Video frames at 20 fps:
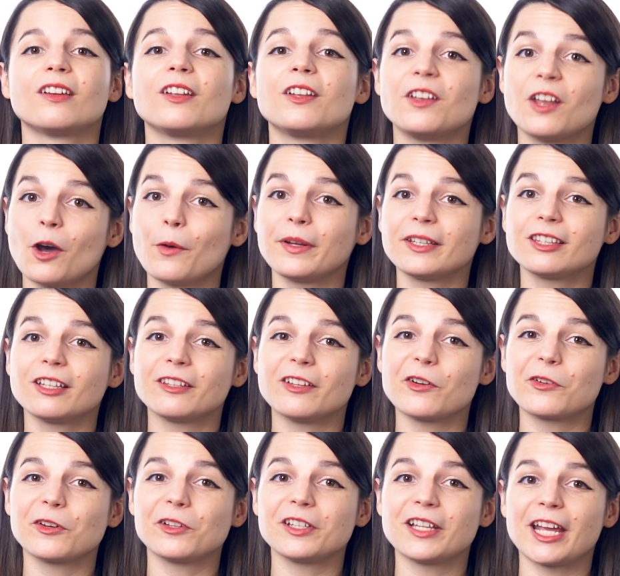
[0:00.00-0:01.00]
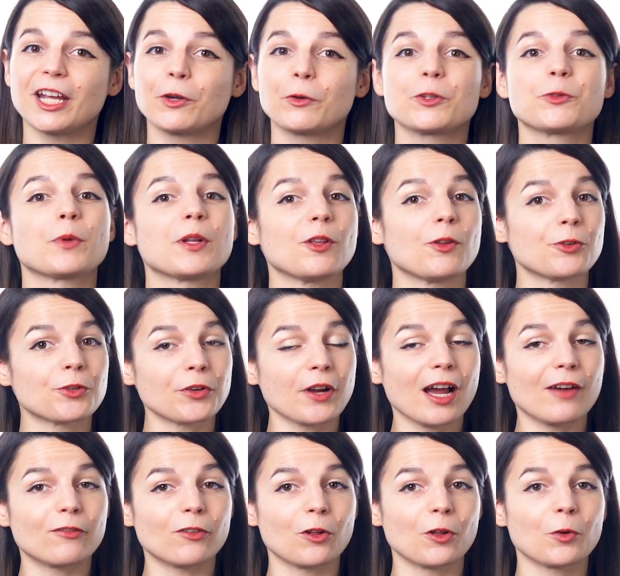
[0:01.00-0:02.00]
Knowing the local language when you
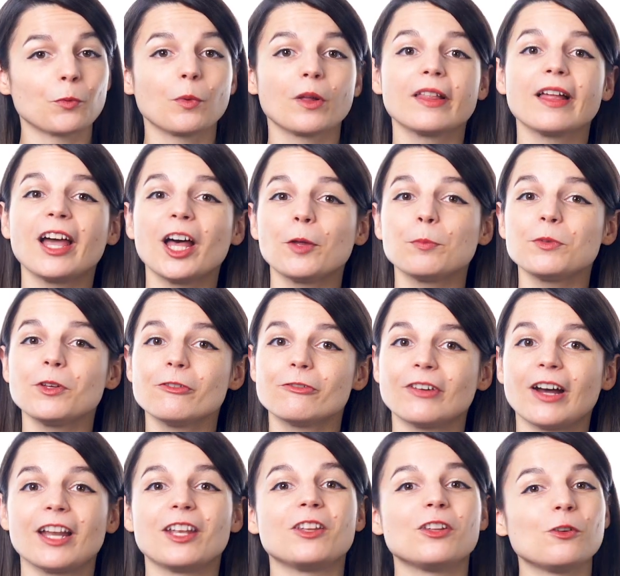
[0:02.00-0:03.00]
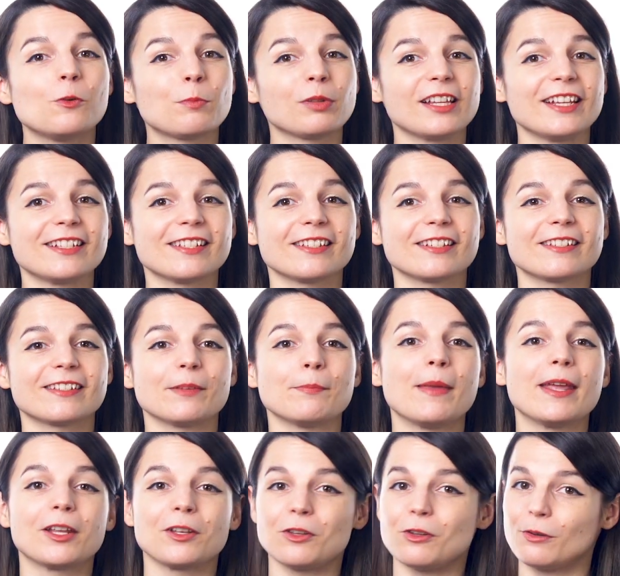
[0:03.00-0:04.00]
travel will help you find new places
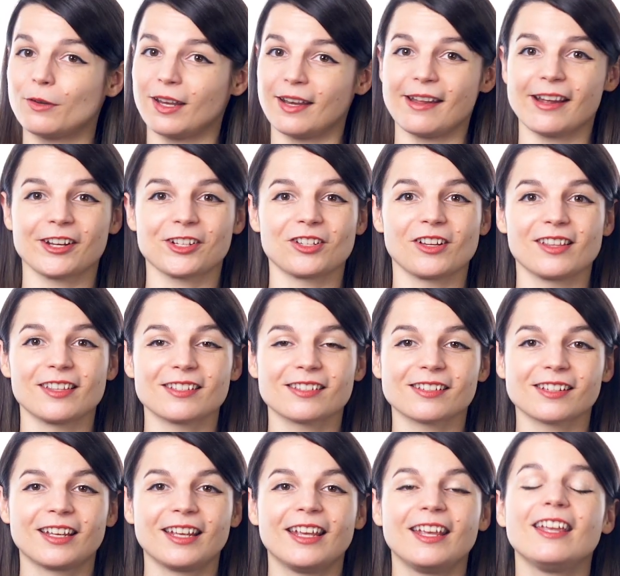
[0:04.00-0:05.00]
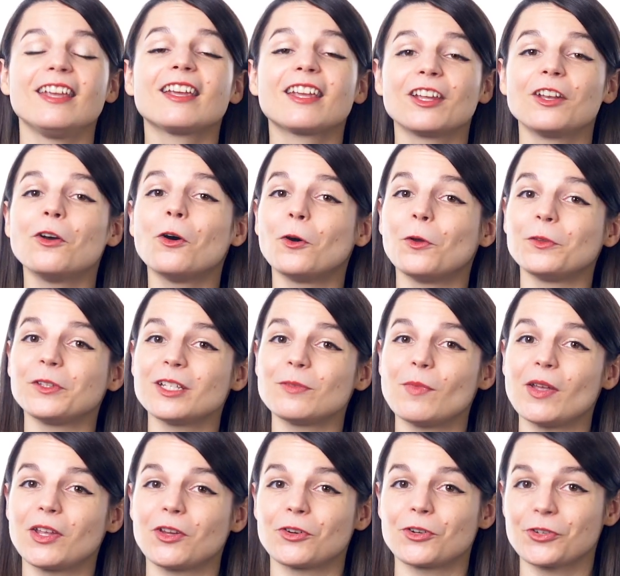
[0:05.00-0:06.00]
and make new connections. It can only
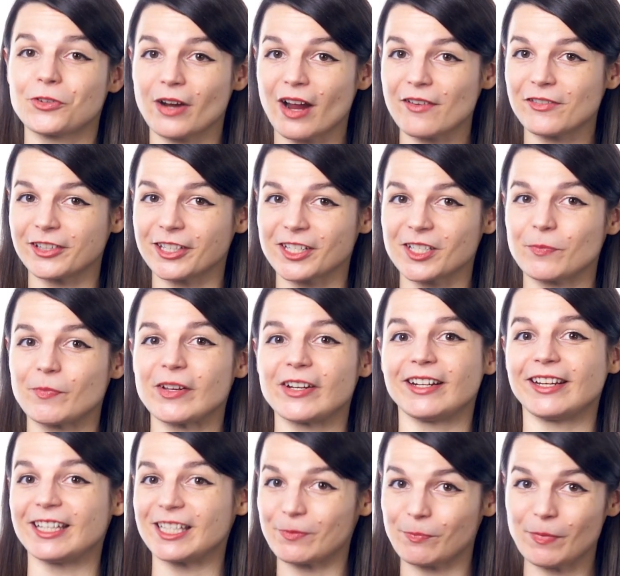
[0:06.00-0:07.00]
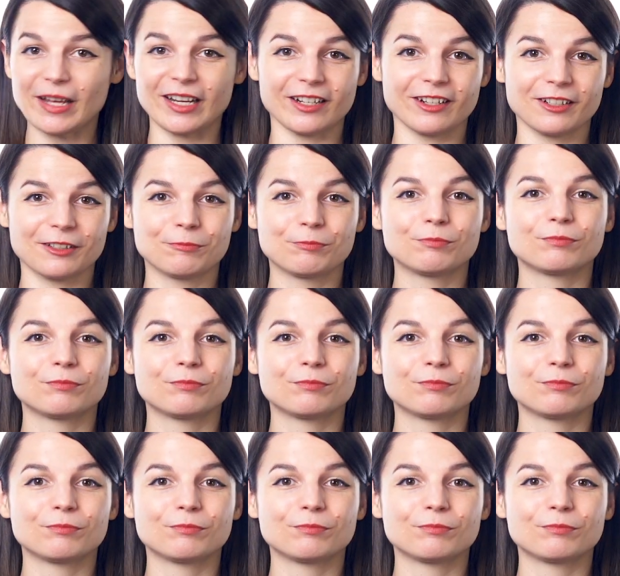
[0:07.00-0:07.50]
make your travel experience better.